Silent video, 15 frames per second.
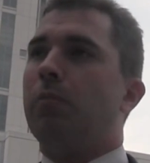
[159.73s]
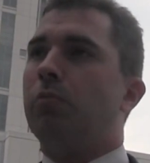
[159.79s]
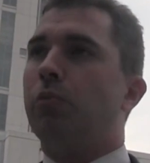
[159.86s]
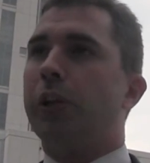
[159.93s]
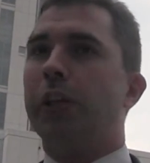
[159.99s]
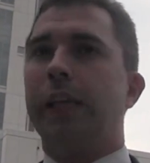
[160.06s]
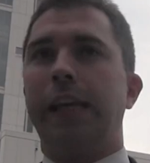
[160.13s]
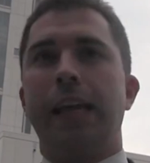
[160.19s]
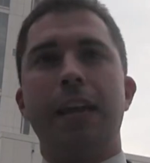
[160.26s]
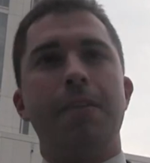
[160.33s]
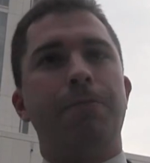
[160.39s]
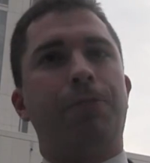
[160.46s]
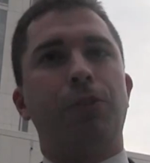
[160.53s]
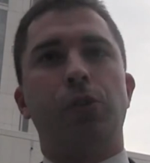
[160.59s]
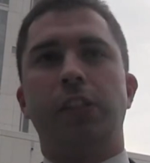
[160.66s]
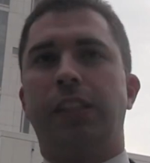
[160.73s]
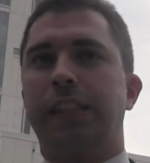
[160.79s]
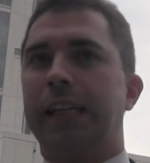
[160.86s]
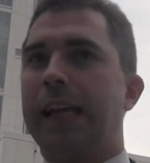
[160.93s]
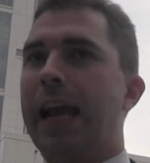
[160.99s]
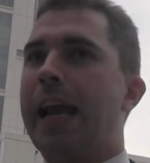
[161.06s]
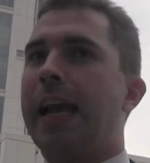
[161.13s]
really
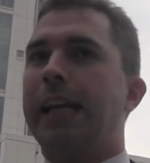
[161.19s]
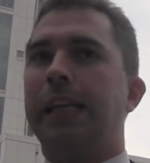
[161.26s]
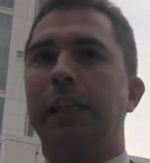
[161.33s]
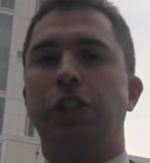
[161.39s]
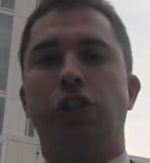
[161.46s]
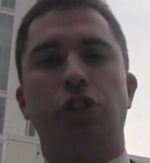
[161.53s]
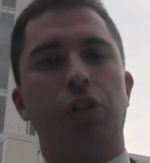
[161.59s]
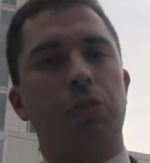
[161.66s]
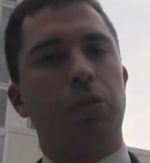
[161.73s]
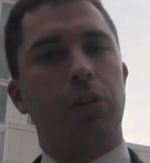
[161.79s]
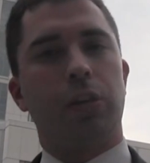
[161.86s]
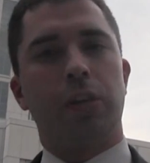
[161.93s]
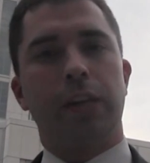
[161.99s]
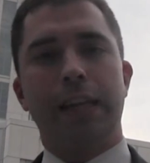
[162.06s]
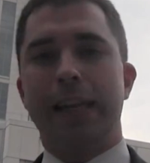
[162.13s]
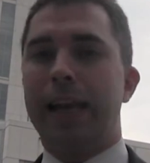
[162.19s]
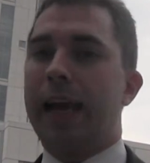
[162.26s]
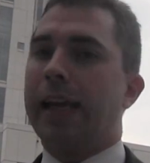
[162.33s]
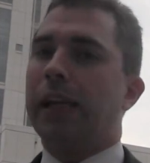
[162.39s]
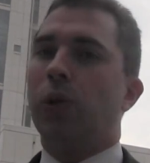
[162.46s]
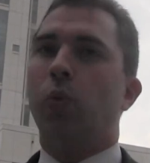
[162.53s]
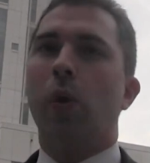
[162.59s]
influencing any juror in
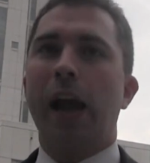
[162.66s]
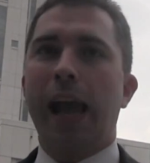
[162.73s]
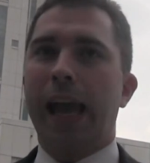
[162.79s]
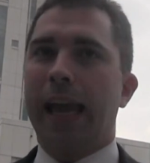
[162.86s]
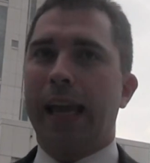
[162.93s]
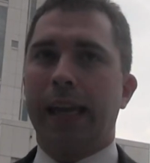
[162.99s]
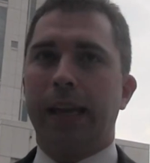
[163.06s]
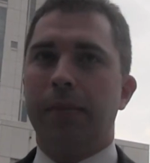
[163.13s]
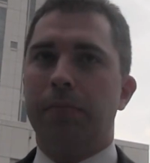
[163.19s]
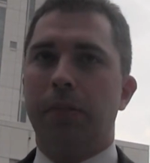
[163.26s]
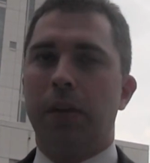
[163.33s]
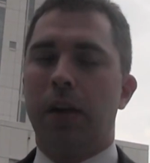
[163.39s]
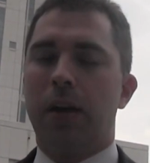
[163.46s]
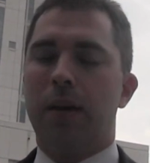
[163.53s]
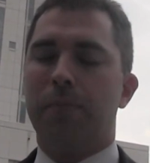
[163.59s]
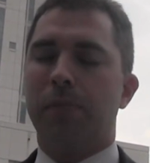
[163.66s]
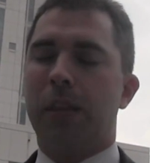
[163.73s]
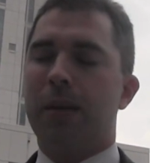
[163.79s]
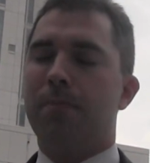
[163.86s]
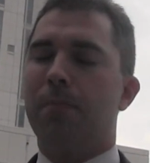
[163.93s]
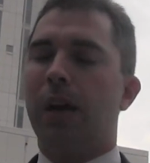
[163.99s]
any way that